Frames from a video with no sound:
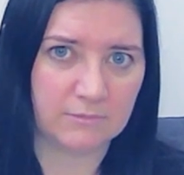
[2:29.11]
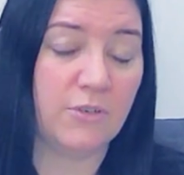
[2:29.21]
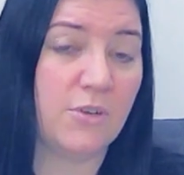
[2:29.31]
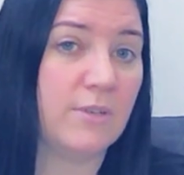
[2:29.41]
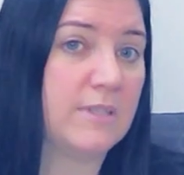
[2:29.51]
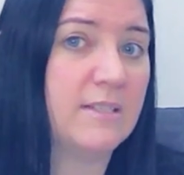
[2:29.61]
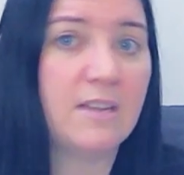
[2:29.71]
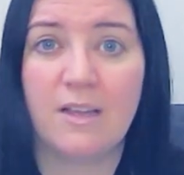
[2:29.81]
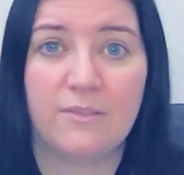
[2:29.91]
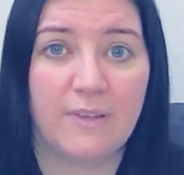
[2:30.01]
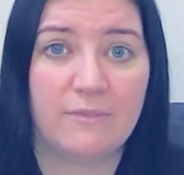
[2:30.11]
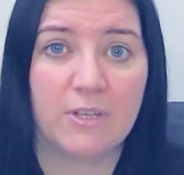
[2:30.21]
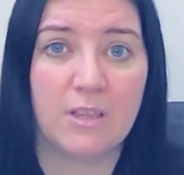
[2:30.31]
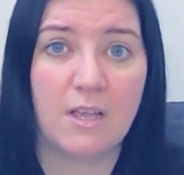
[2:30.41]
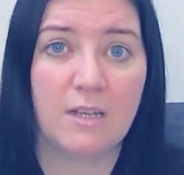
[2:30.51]
Or no, it's not 5
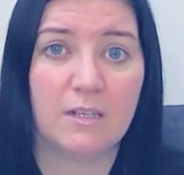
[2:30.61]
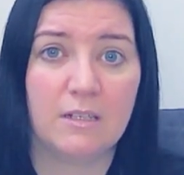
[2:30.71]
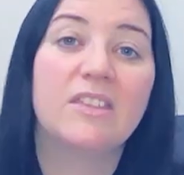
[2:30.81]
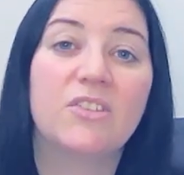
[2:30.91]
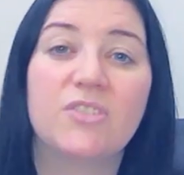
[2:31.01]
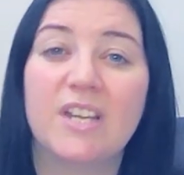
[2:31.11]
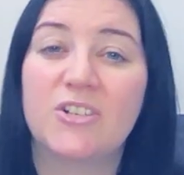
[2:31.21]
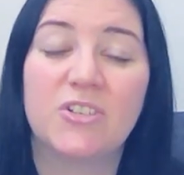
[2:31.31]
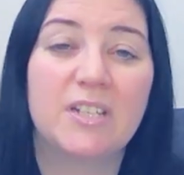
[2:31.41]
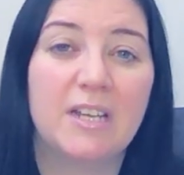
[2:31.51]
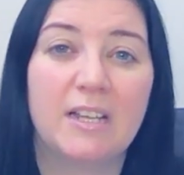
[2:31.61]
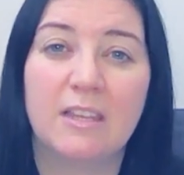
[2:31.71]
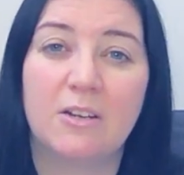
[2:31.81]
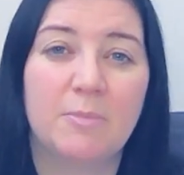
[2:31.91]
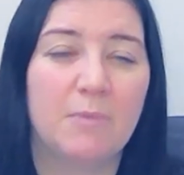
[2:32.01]
o'clock. There's actually a
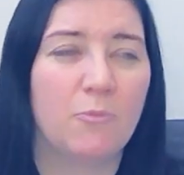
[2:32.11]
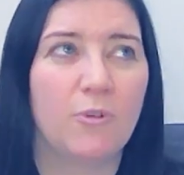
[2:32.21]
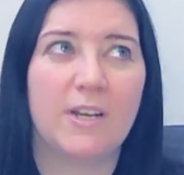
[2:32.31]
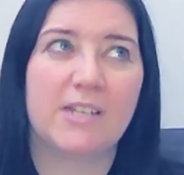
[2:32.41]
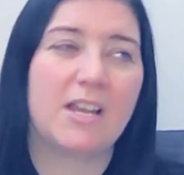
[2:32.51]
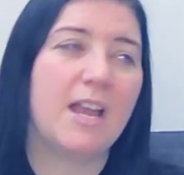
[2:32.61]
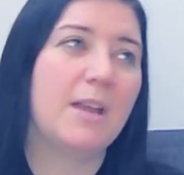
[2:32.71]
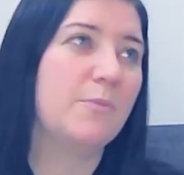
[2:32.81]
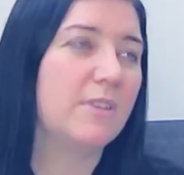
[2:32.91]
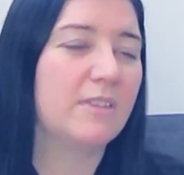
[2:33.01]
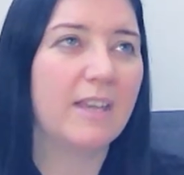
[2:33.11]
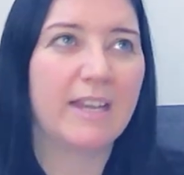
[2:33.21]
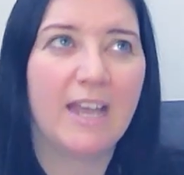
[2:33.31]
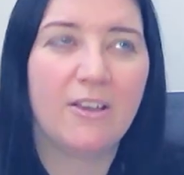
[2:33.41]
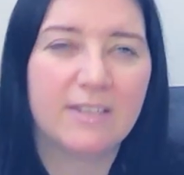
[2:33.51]
little bit more to time with
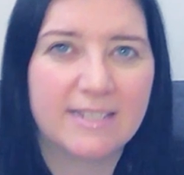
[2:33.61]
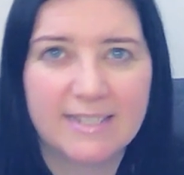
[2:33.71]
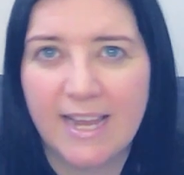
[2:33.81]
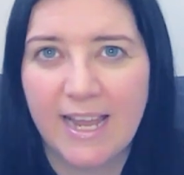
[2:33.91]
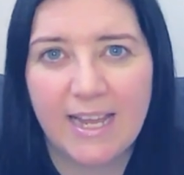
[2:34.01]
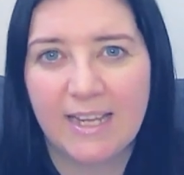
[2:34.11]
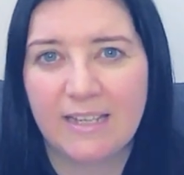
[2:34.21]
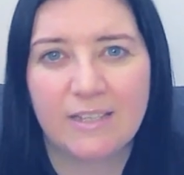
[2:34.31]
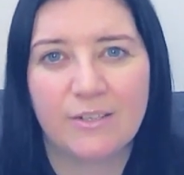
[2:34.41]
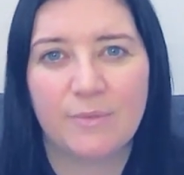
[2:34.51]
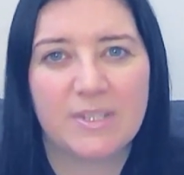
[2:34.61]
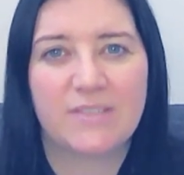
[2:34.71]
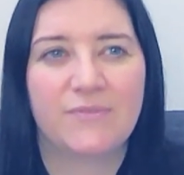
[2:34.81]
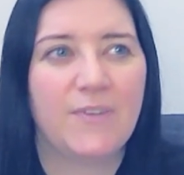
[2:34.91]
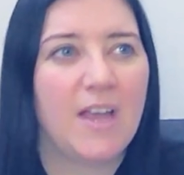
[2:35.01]
like how to say, you know,
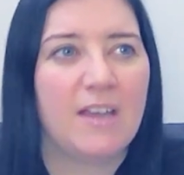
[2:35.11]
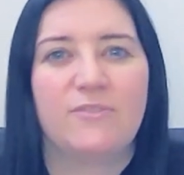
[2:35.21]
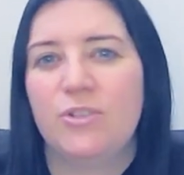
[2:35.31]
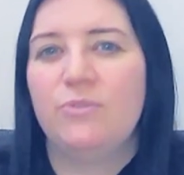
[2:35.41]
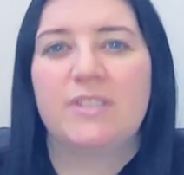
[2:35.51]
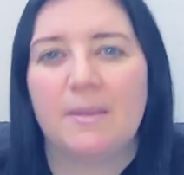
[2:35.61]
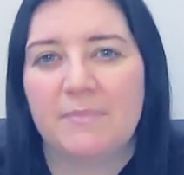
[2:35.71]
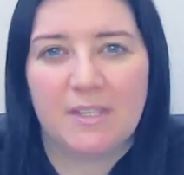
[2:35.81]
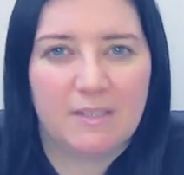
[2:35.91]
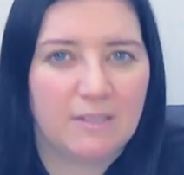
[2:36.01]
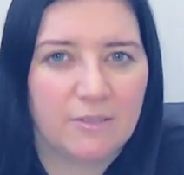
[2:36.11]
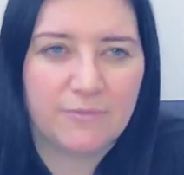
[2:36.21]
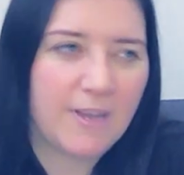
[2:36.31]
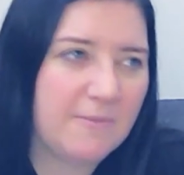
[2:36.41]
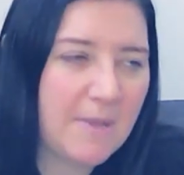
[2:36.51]
it's 5 to something
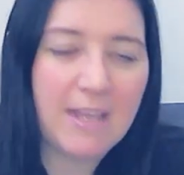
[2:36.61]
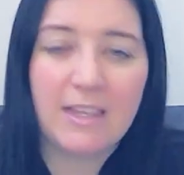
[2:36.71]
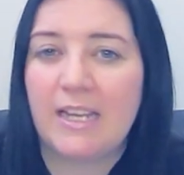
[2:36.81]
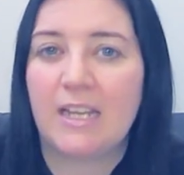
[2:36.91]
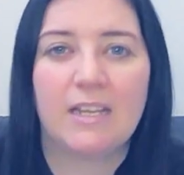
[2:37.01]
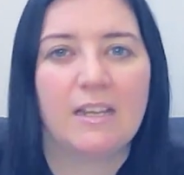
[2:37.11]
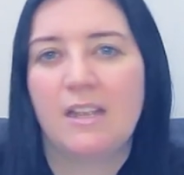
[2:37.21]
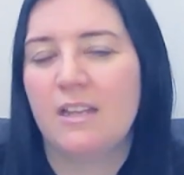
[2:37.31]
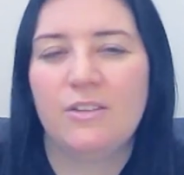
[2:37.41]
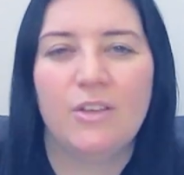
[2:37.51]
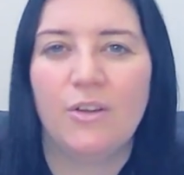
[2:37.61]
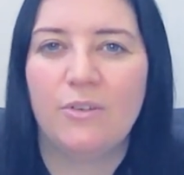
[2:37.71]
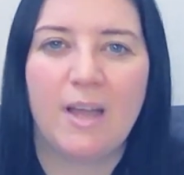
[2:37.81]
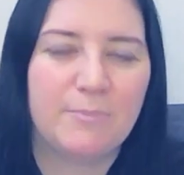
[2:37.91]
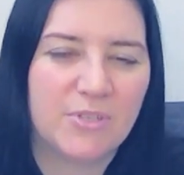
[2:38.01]
or 5 past. Like,
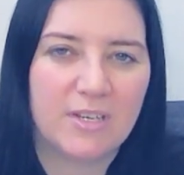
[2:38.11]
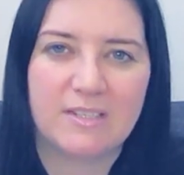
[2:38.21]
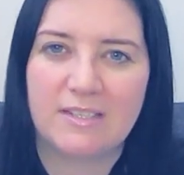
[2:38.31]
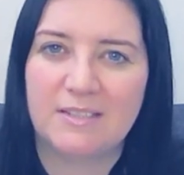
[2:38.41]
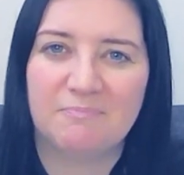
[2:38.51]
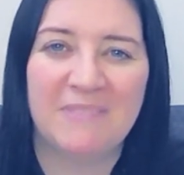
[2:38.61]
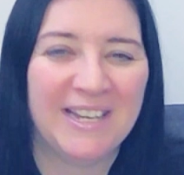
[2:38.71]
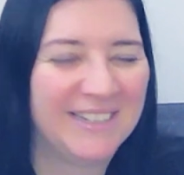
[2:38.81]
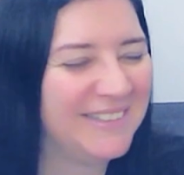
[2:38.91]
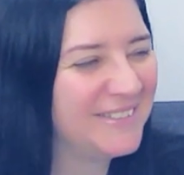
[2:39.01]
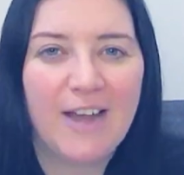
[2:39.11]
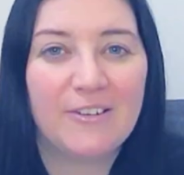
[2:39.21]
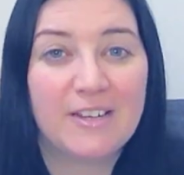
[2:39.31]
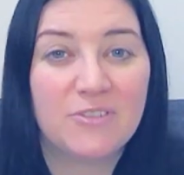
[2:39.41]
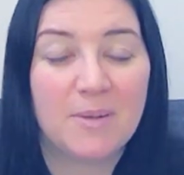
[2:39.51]
no, I'm just, I
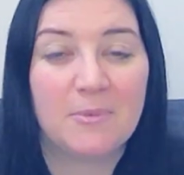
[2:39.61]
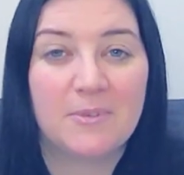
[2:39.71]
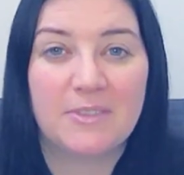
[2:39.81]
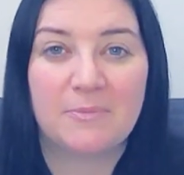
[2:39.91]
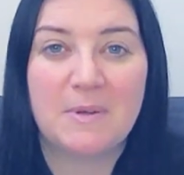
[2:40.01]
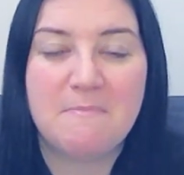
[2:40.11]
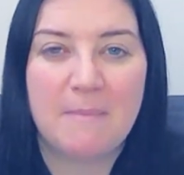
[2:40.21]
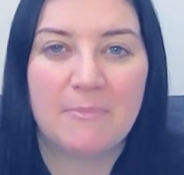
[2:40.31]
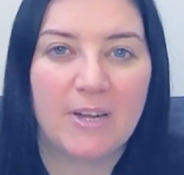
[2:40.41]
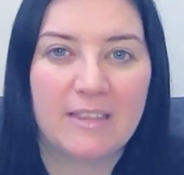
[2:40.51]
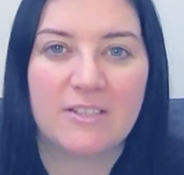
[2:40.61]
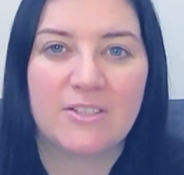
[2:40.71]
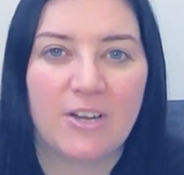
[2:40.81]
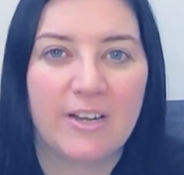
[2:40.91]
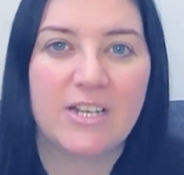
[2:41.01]
already have trouble with remembering the
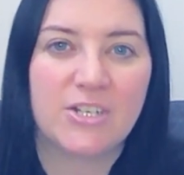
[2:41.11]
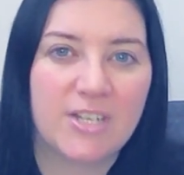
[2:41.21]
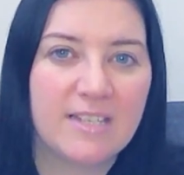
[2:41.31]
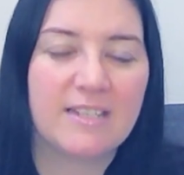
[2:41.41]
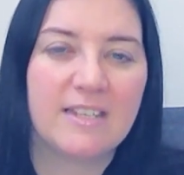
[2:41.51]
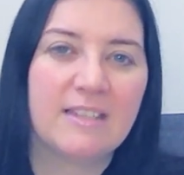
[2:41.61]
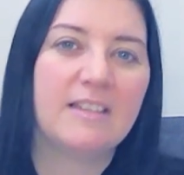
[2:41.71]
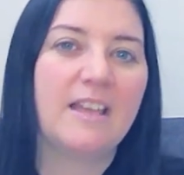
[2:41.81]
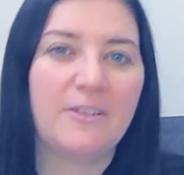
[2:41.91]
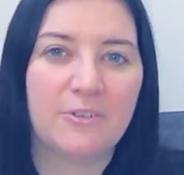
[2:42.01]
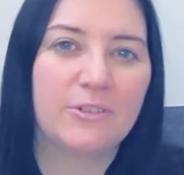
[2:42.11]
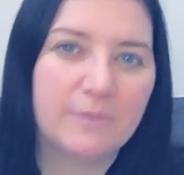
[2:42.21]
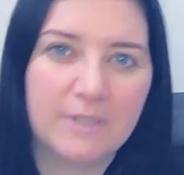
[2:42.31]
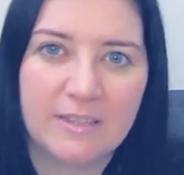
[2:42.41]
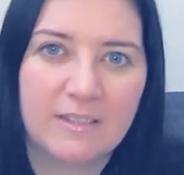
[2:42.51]
Tareshes and the
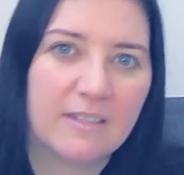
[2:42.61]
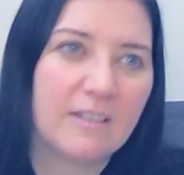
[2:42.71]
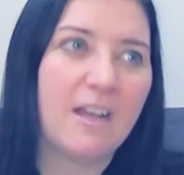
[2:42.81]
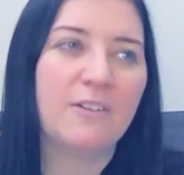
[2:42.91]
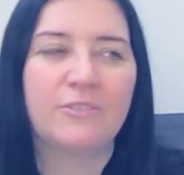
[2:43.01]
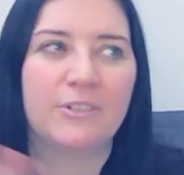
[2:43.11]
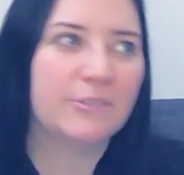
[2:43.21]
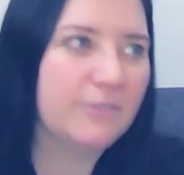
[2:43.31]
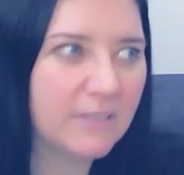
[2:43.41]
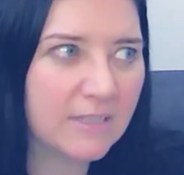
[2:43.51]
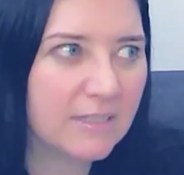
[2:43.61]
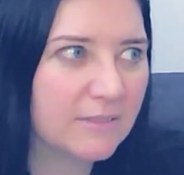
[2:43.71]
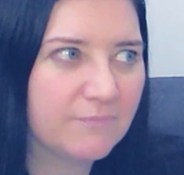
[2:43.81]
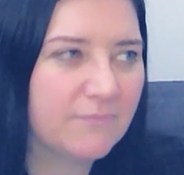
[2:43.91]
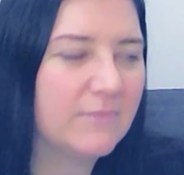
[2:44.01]
Leharu and the Kapru and
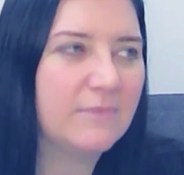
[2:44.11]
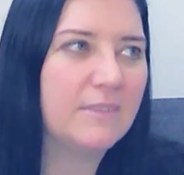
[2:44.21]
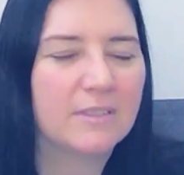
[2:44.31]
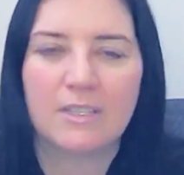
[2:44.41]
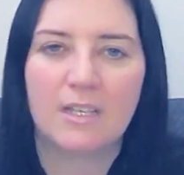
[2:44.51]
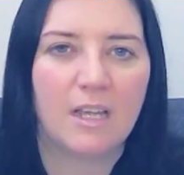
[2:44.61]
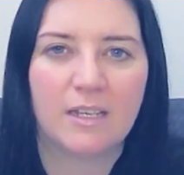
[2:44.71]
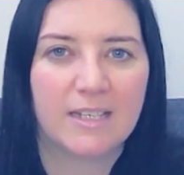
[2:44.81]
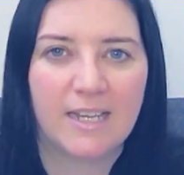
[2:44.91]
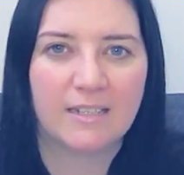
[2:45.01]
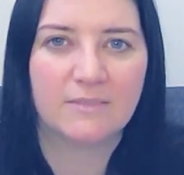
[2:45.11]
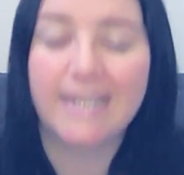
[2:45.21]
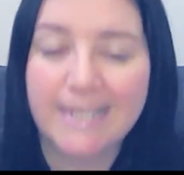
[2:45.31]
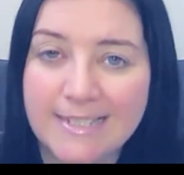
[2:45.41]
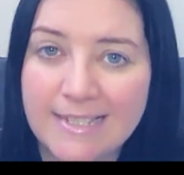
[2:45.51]
the, I can't.
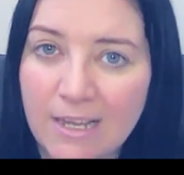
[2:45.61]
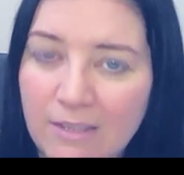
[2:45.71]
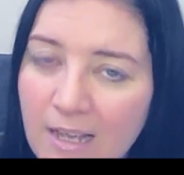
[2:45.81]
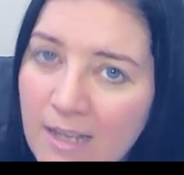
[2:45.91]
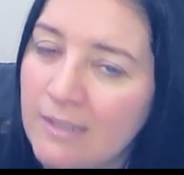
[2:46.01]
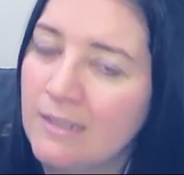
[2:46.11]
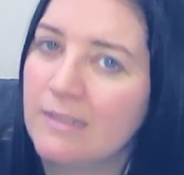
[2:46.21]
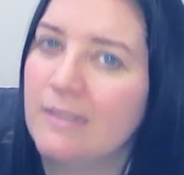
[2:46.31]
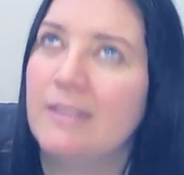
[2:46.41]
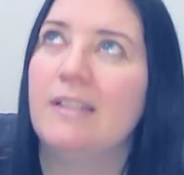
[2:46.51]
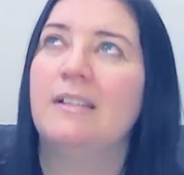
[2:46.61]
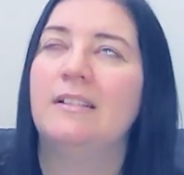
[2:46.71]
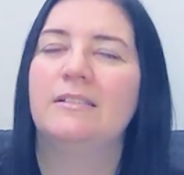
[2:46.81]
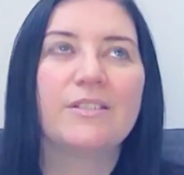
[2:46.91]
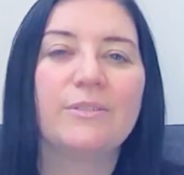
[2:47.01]
Days now,
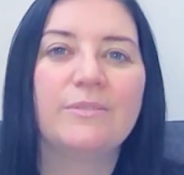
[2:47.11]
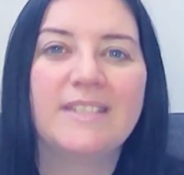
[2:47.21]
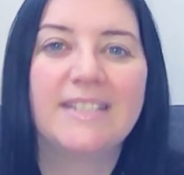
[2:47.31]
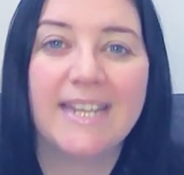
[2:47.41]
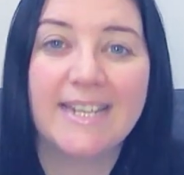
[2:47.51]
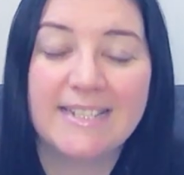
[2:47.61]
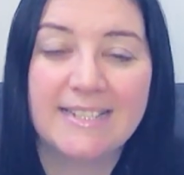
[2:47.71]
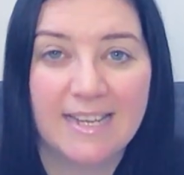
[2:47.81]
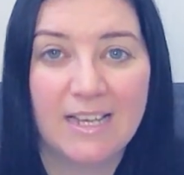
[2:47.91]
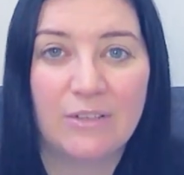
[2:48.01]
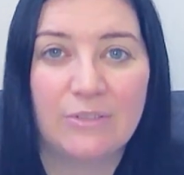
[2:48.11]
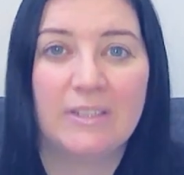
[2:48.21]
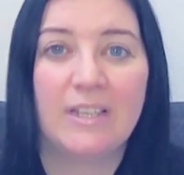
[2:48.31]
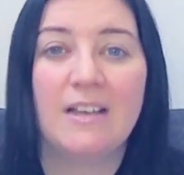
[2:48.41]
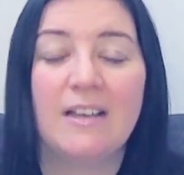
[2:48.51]
days now,
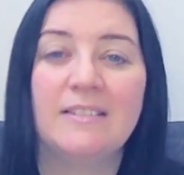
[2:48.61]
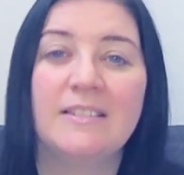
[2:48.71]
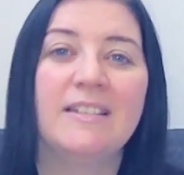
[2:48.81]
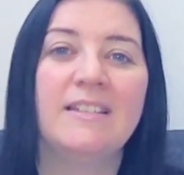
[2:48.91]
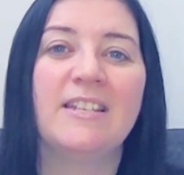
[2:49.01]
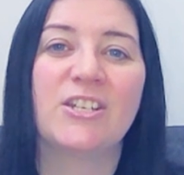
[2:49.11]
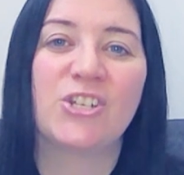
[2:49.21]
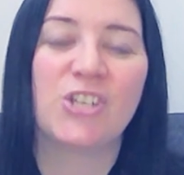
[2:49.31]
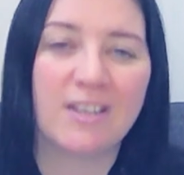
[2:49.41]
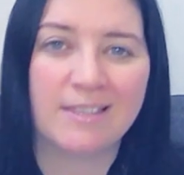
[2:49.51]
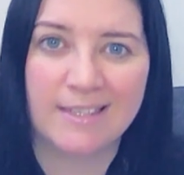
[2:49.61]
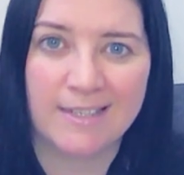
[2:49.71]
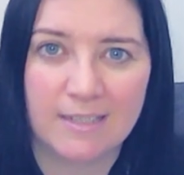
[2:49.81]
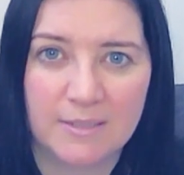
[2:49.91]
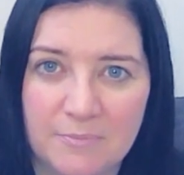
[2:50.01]
Lahanta
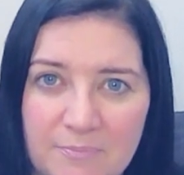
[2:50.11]
Nashaktana.